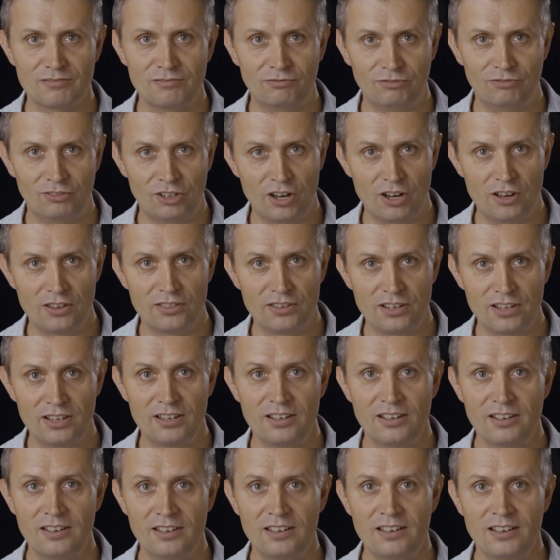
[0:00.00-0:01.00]

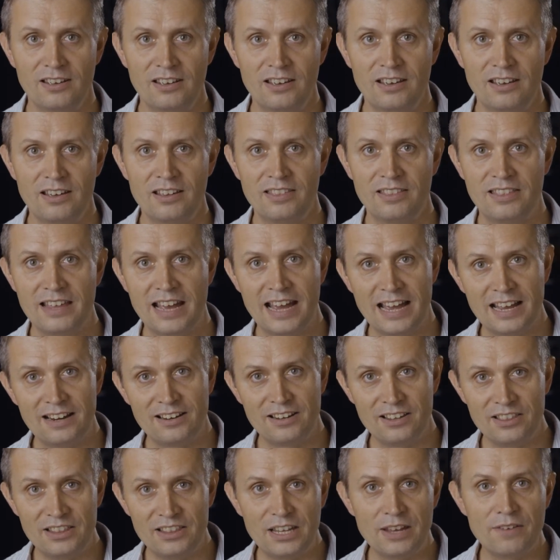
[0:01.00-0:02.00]
rather
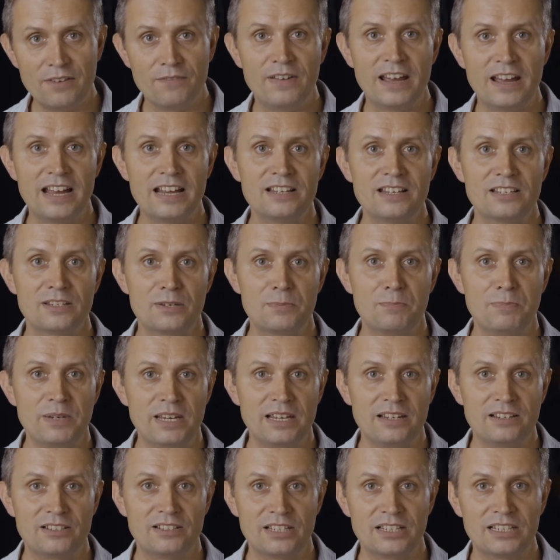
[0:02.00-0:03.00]
than the event
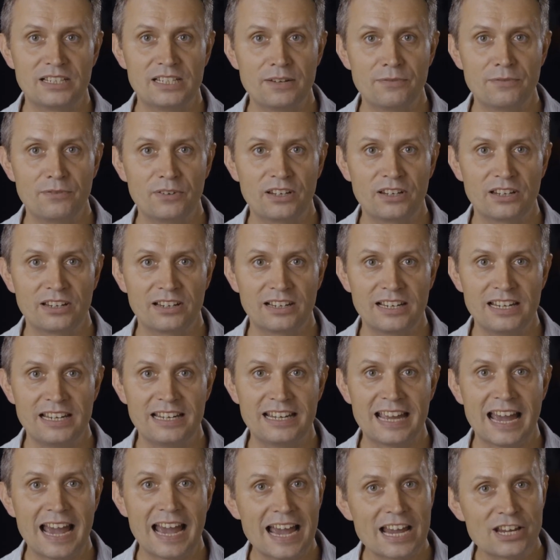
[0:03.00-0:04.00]
being significantly
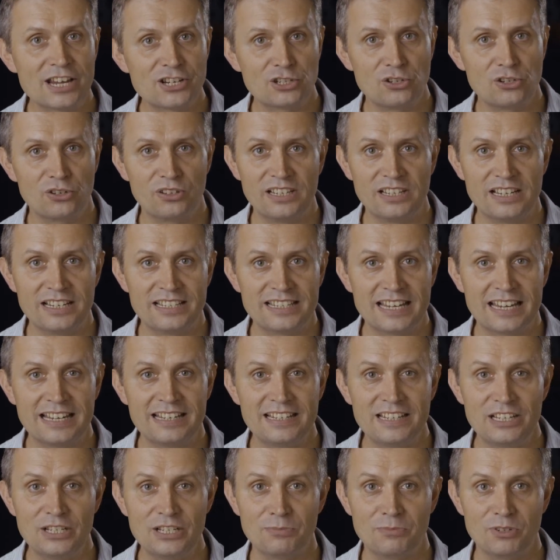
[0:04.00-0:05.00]
cached on the
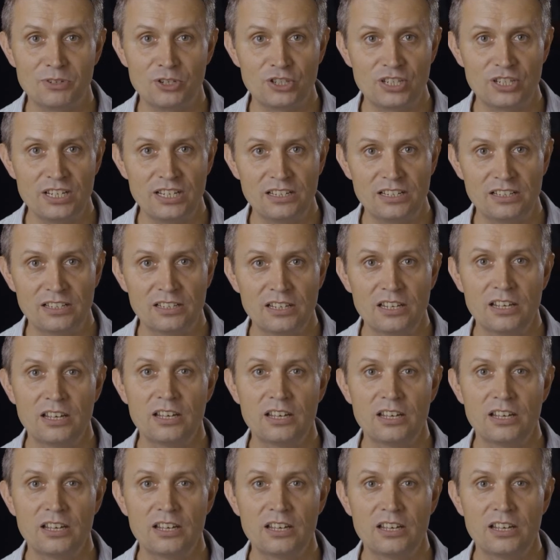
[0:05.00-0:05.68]
attendee's machine.